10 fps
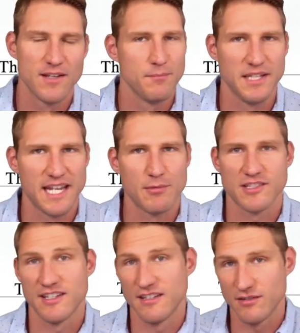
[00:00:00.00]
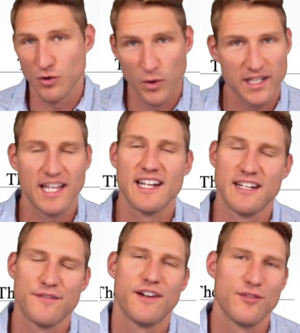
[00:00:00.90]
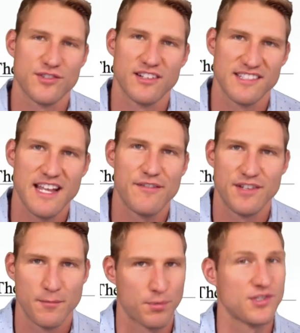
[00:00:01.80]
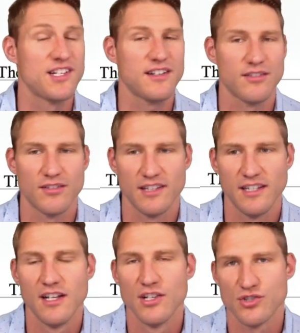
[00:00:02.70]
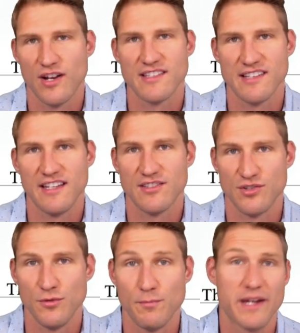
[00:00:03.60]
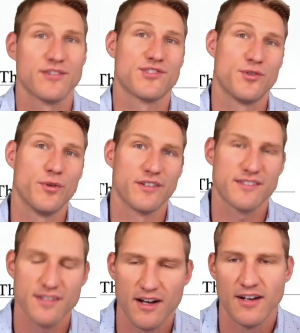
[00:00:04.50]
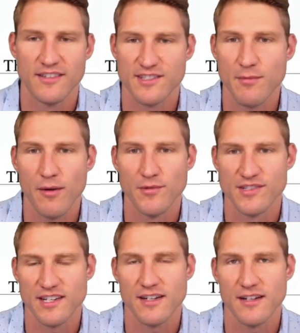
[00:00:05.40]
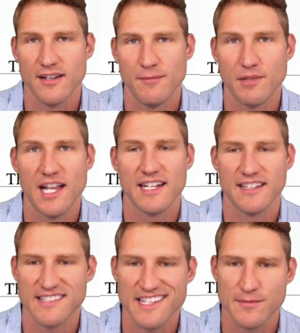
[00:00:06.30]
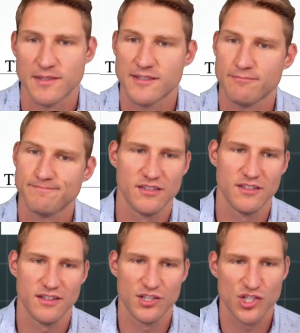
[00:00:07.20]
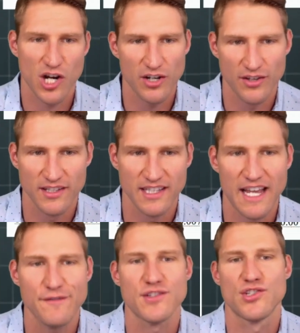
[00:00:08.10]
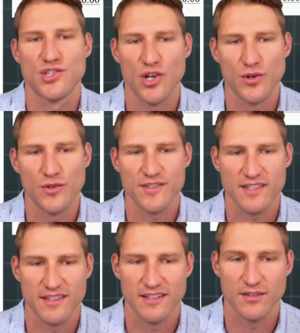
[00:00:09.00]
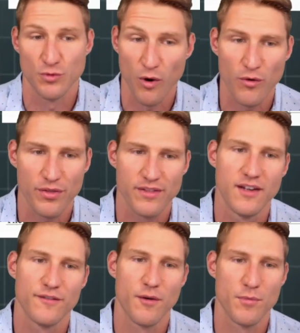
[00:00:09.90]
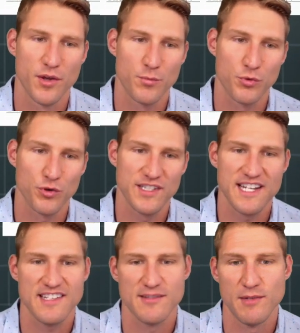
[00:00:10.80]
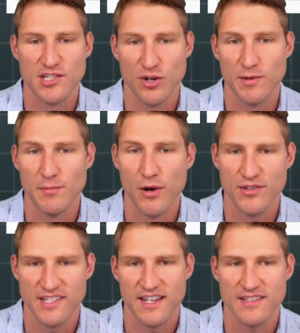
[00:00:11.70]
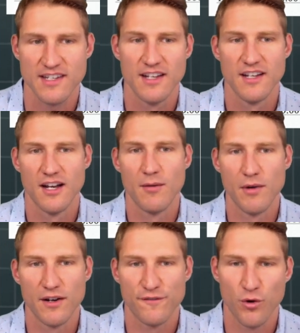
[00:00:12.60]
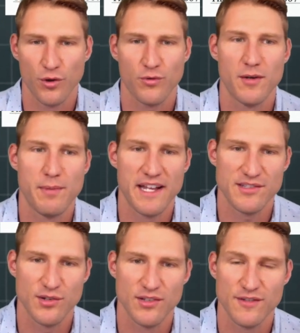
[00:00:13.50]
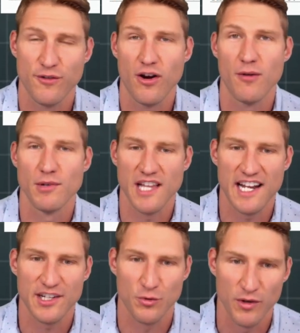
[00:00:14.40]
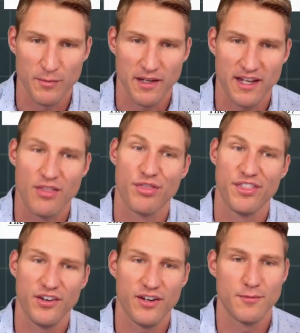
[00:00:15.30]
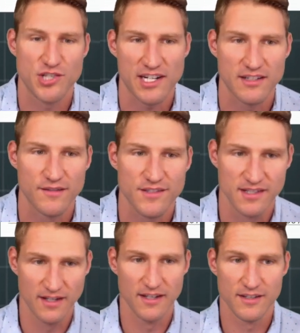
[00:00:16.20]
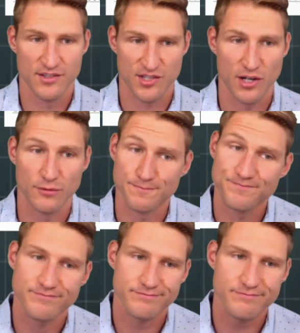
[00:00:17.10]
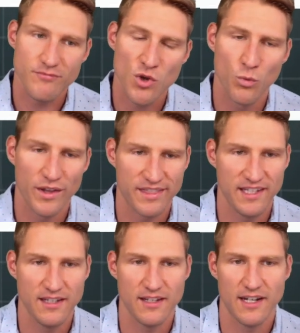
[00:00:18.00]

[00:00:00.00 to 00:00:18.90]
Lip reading: being able to quickly identify notes on a staff didn't particularly translate to better scores on SmartMusic melodic assessments. The chart on the left shows the growth from the pre-test, midterm, and post-test among fourth grade band students for our melodic, rhythmic, and theory objectives. So with the